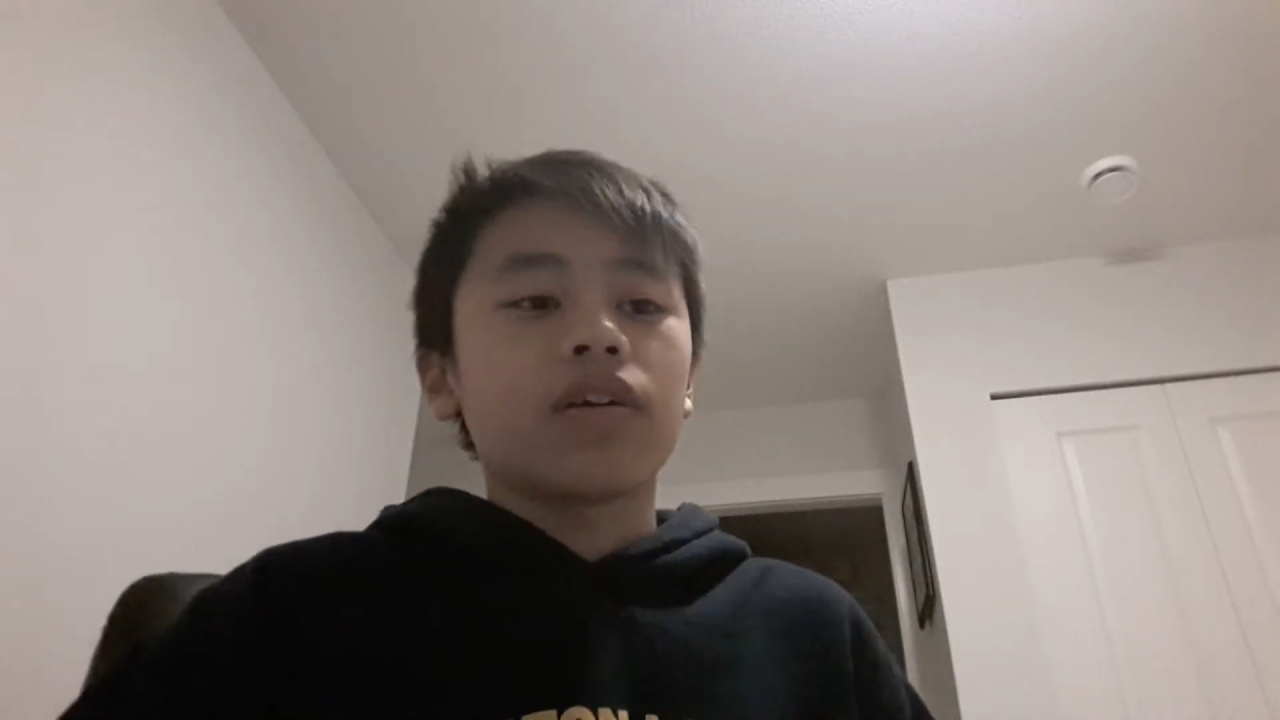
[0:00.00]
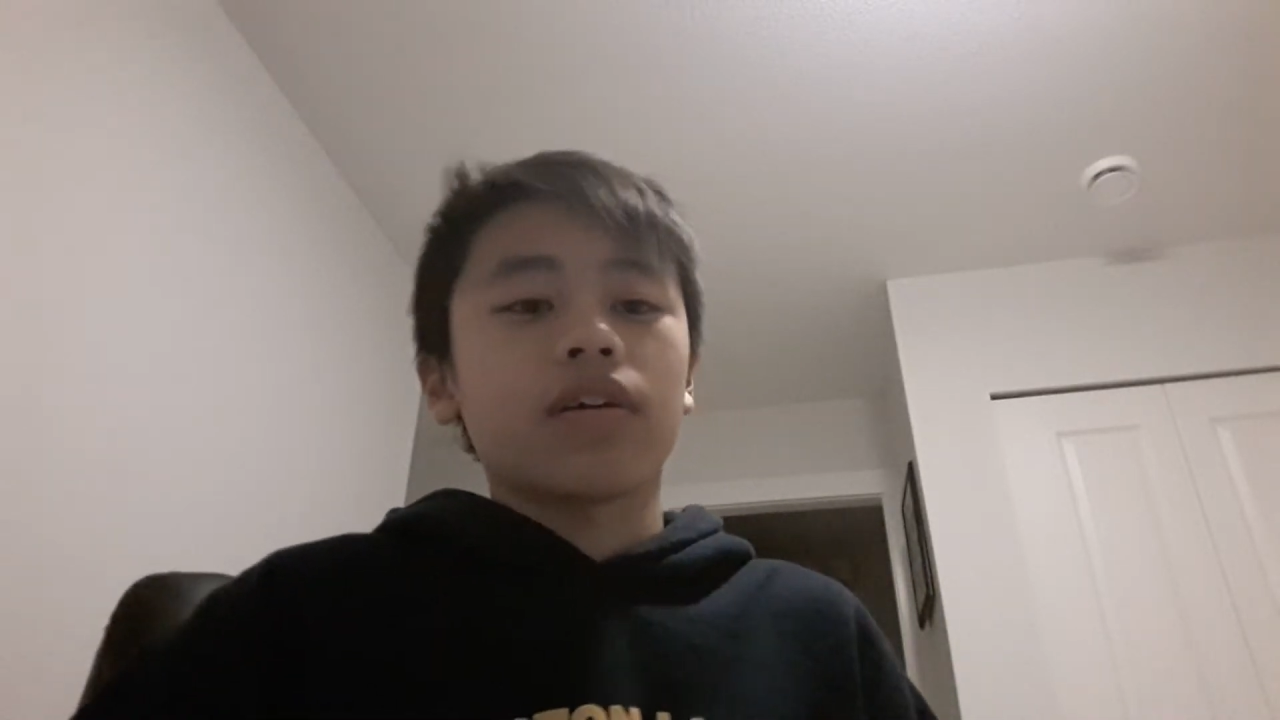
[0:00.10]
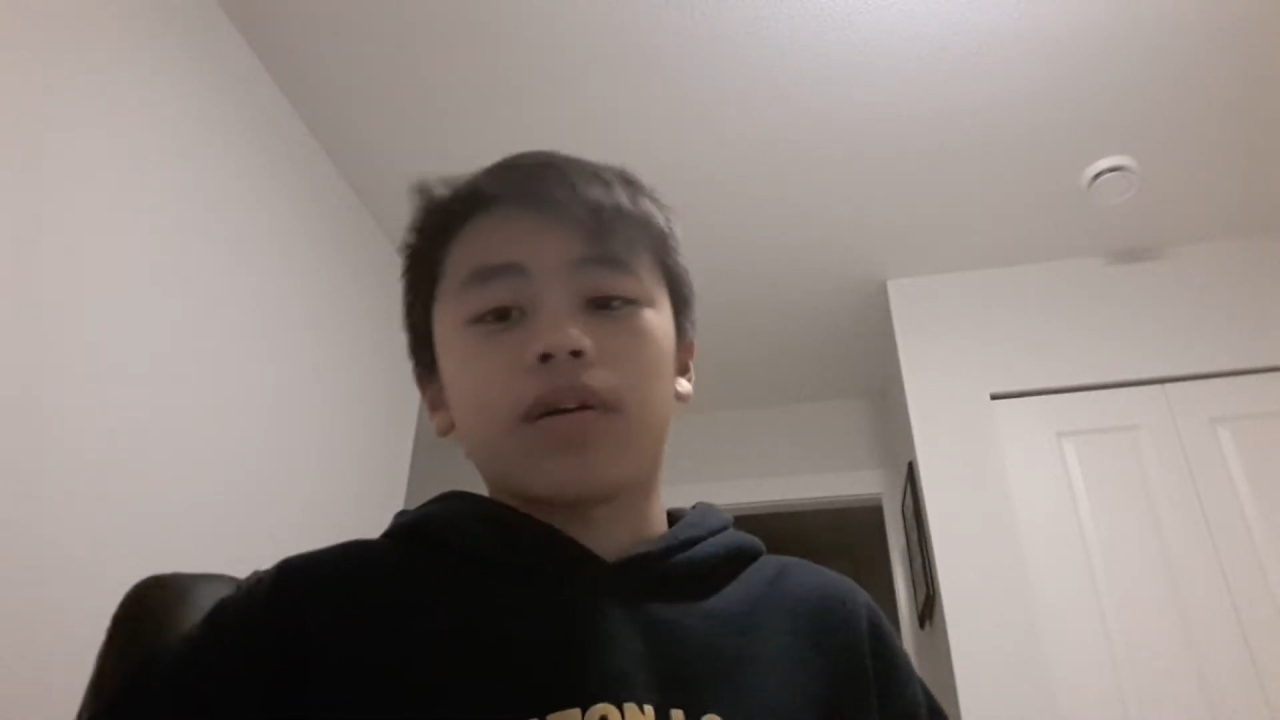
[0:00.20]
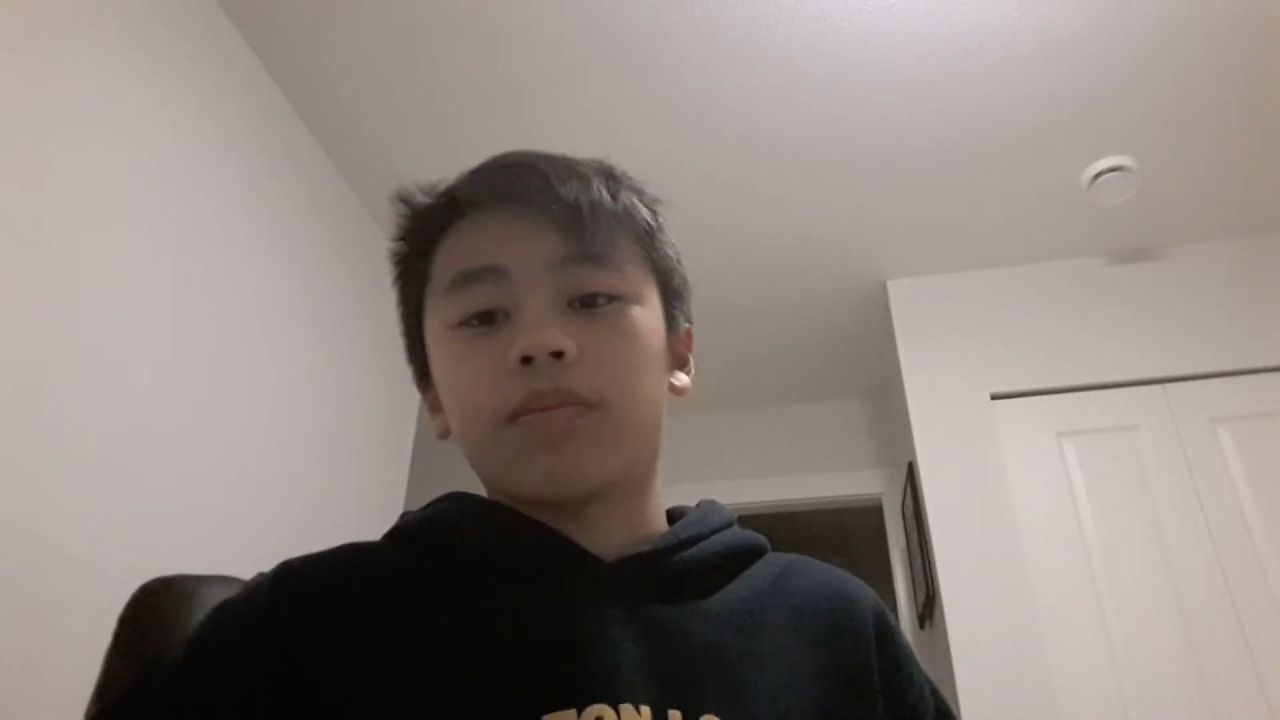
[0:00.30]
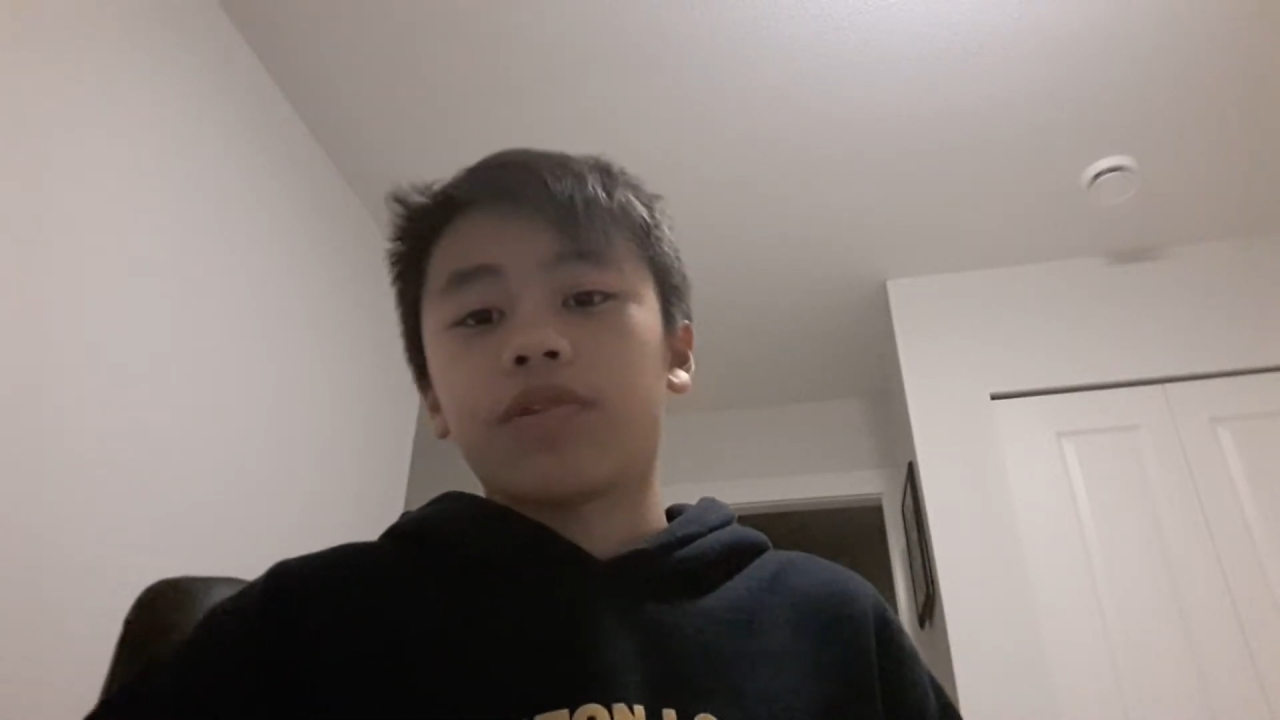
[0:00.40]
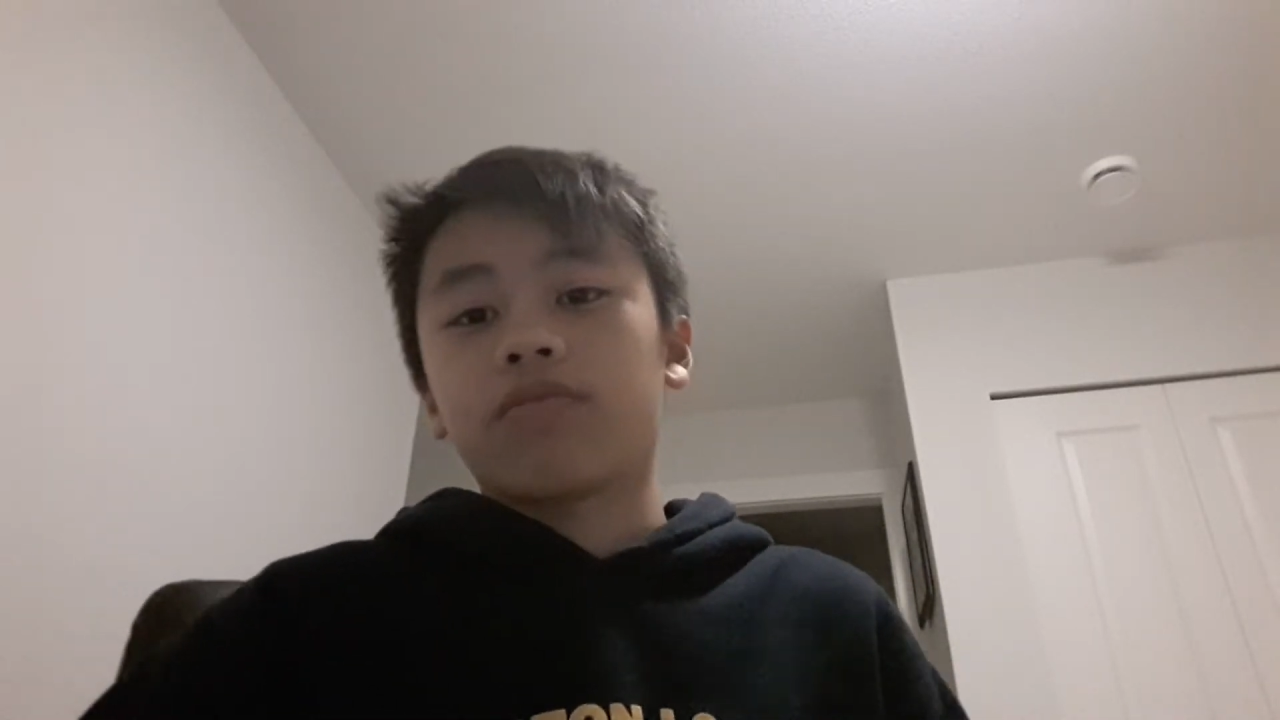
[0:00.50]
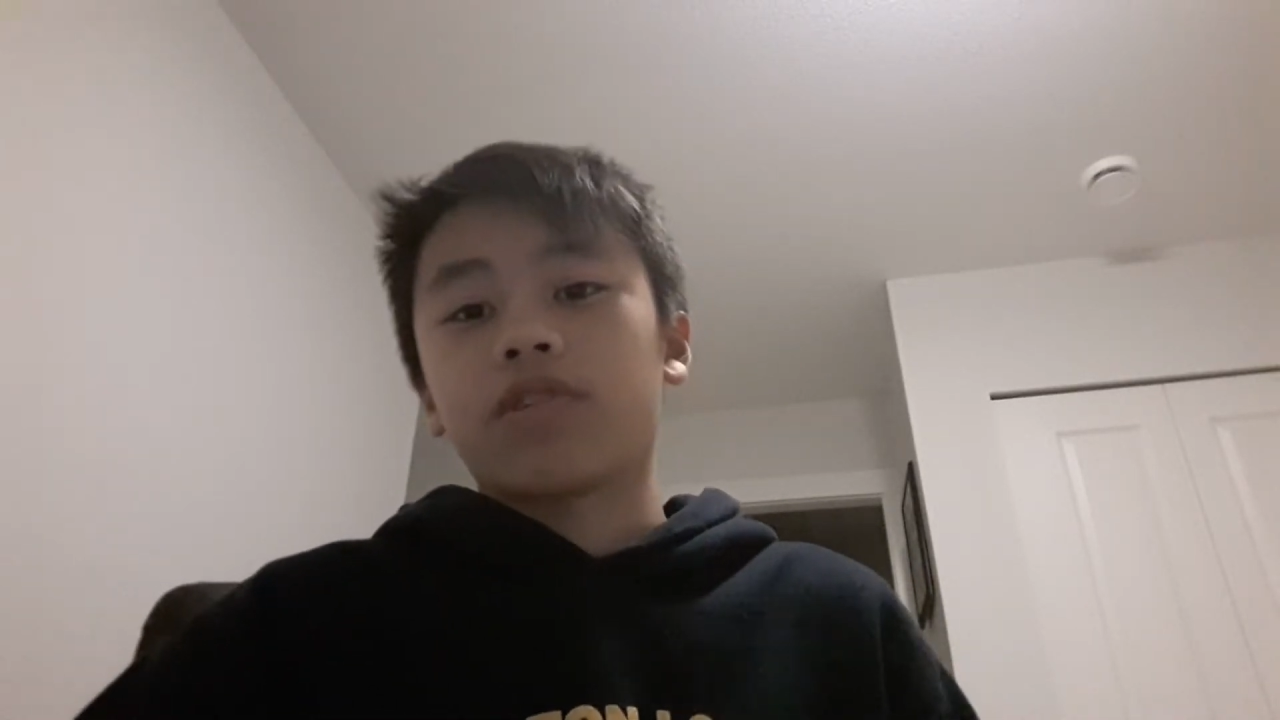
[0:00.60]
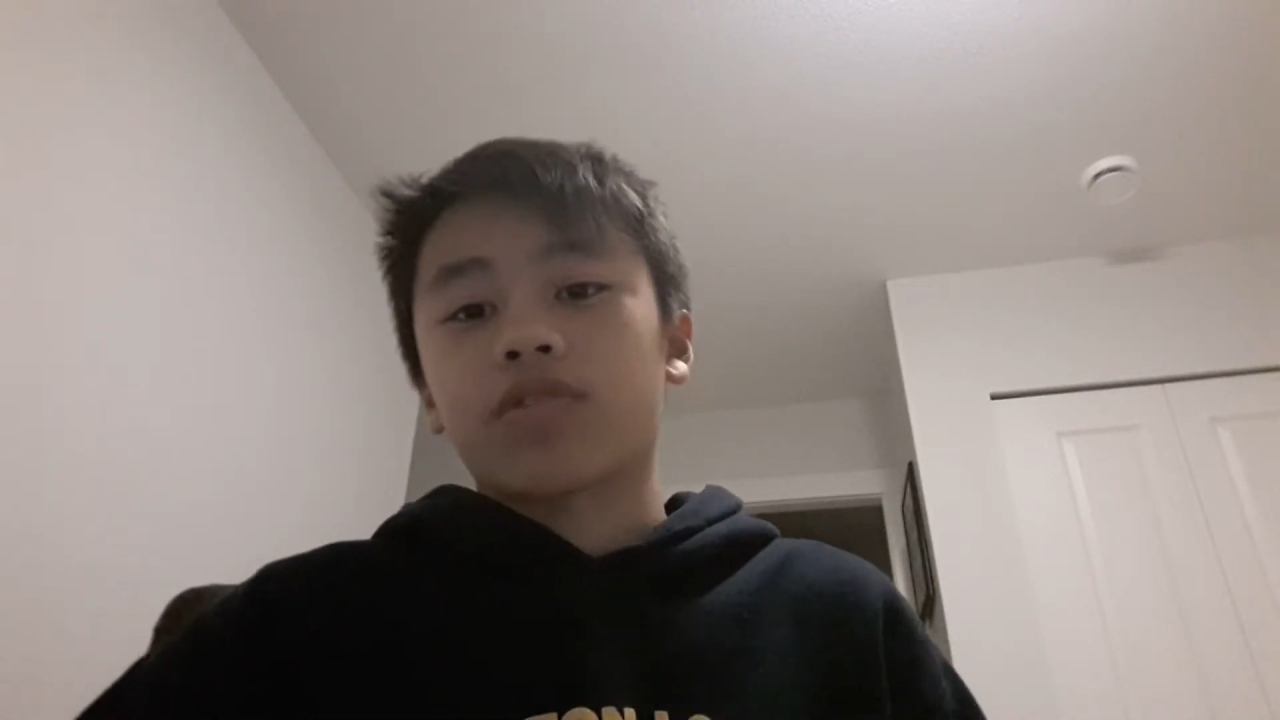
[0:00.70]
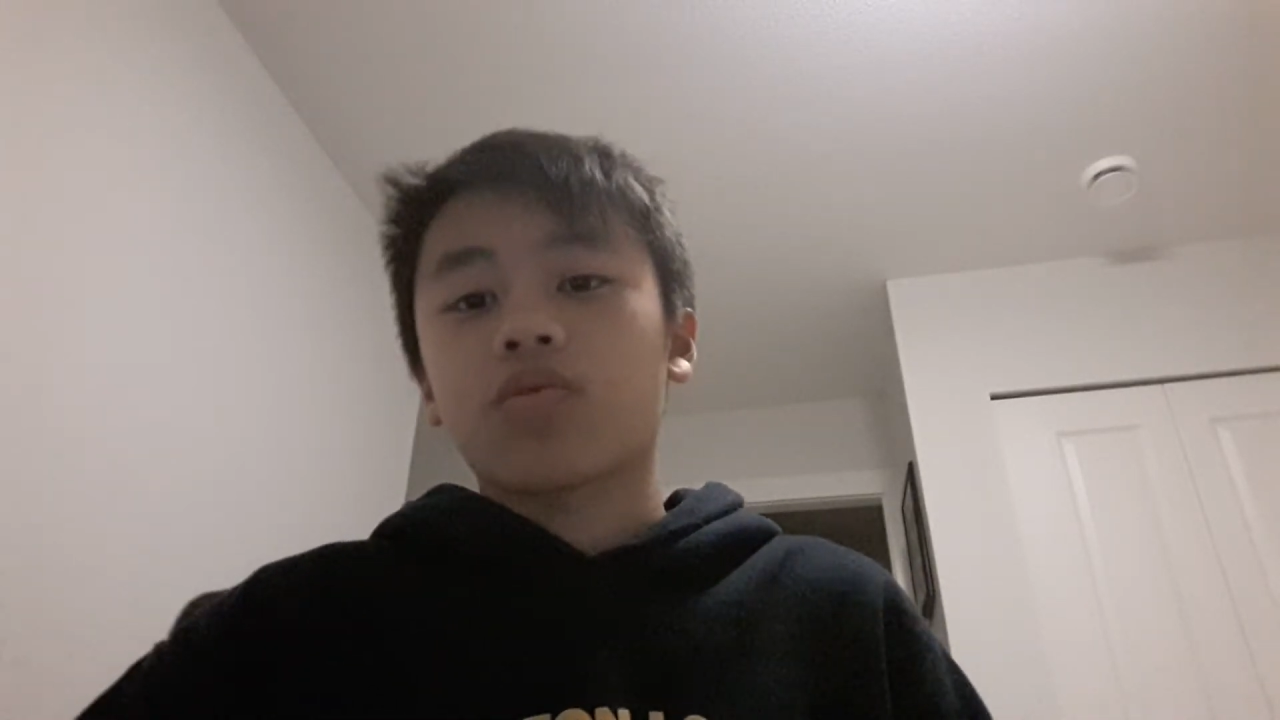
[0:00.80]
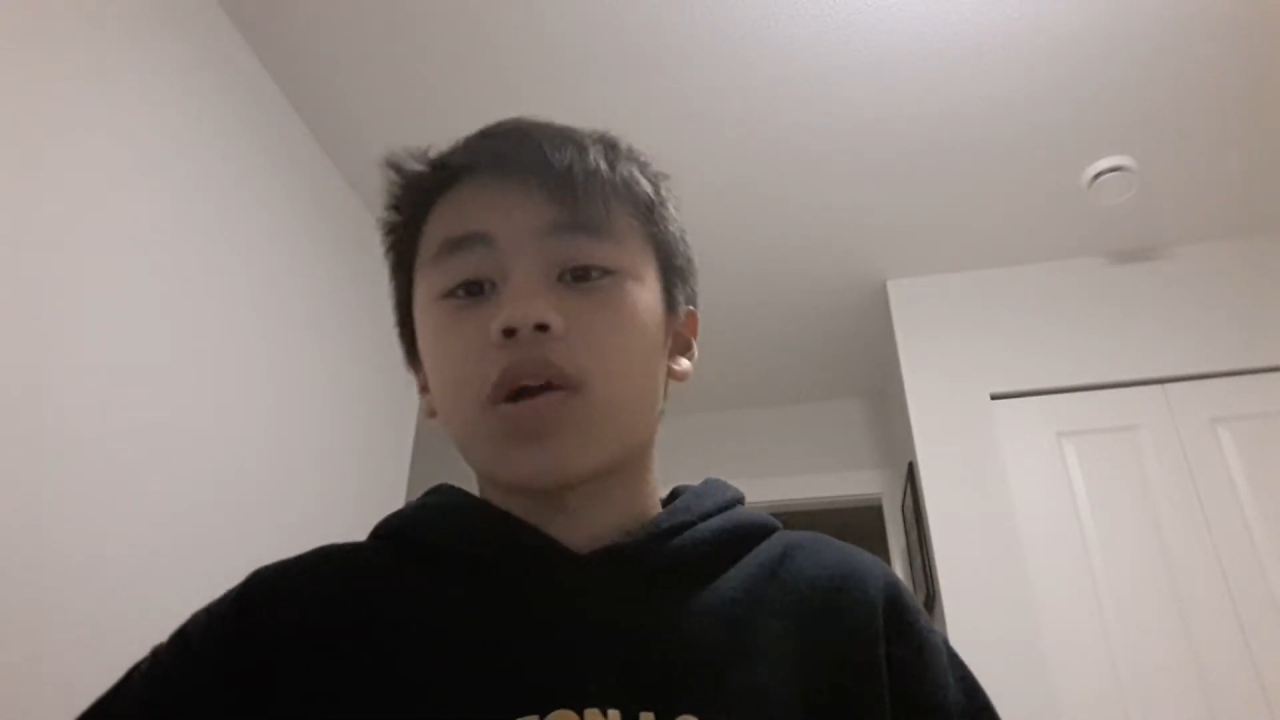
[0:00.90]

um, you're just